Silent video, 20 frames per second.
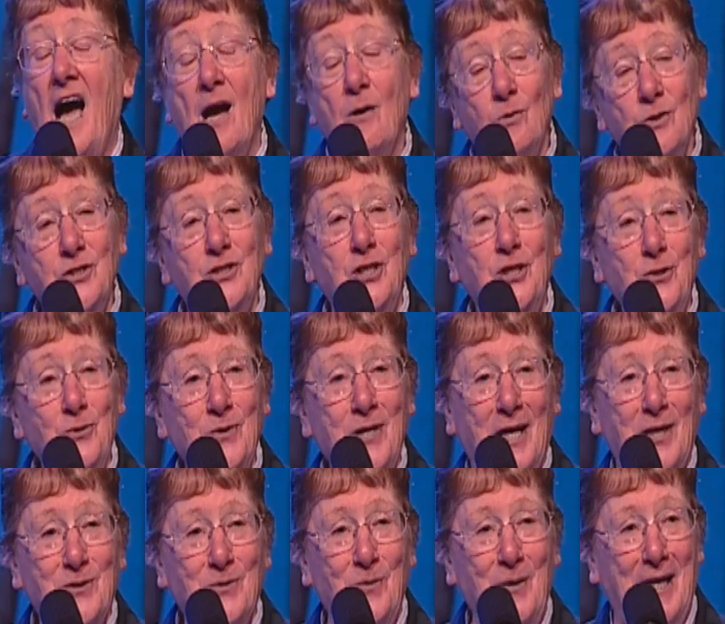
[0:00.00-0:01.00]
I will see you
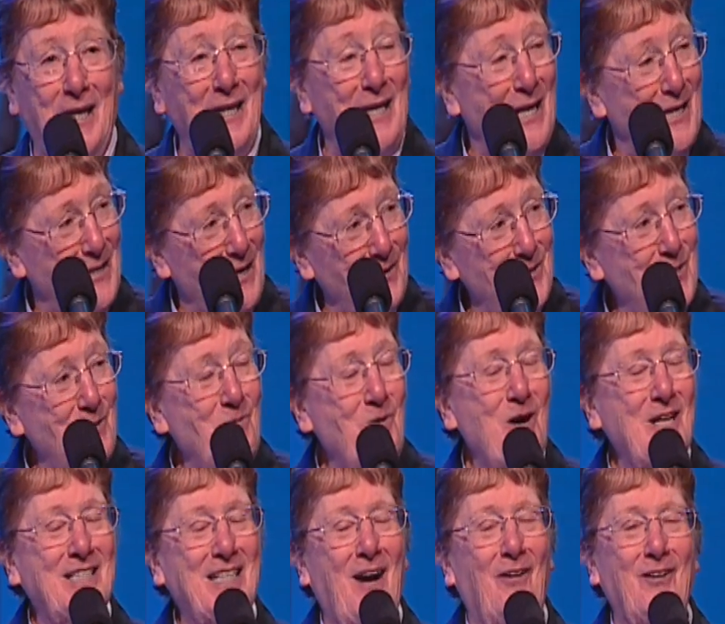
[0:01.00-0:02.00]
next week. Now, she
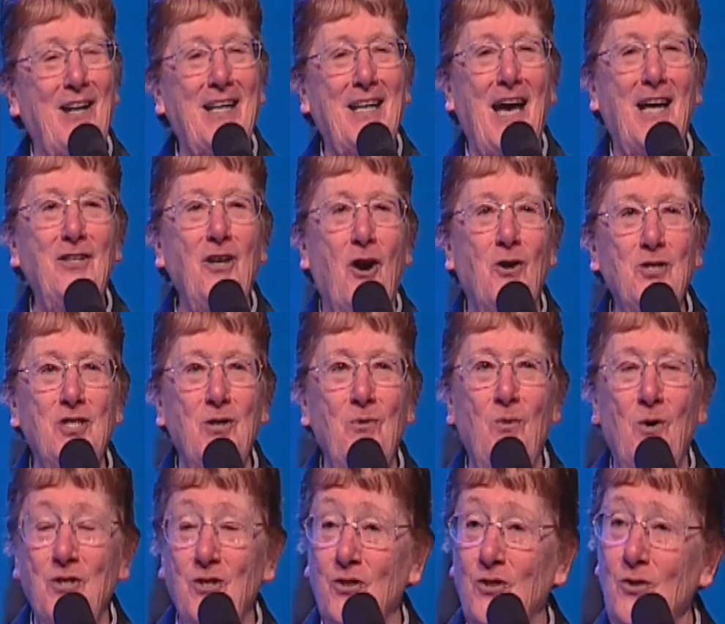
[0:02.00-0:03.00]
walked out, and I know she
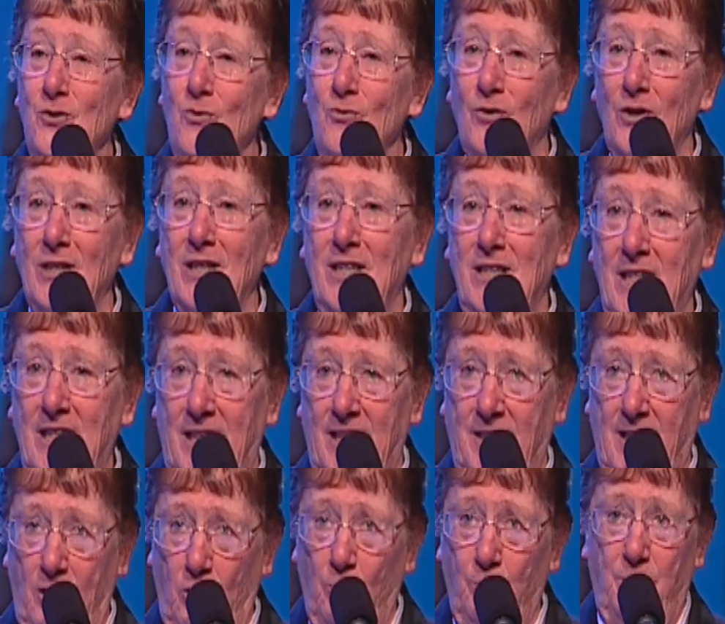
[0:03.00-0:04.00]
wondered who really
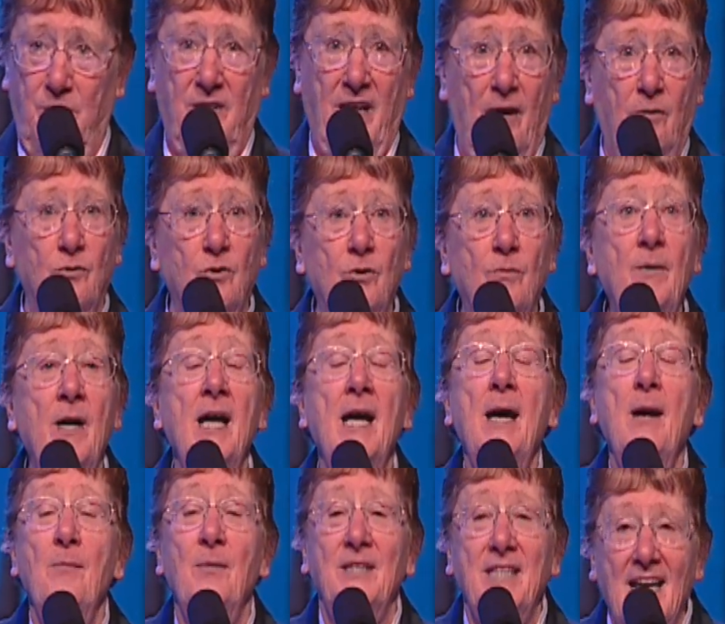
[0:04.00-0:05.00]
needed help in that room,
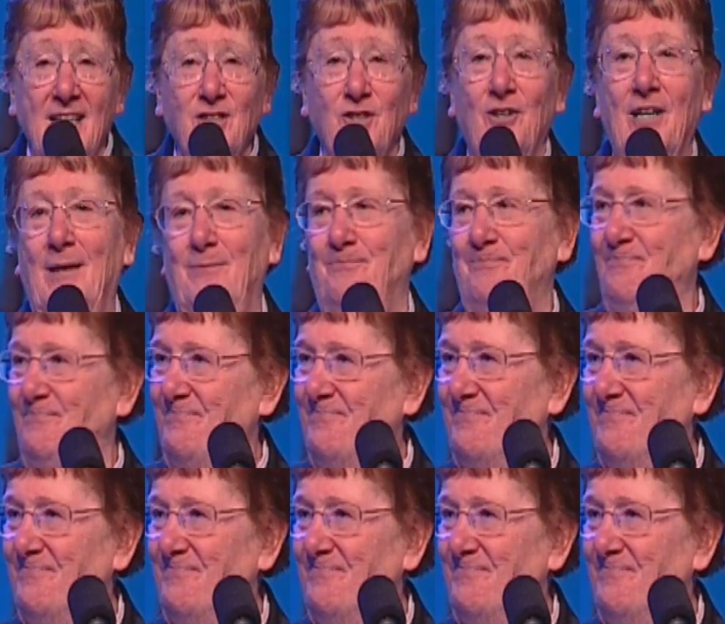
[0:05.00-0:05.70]
but that's all right.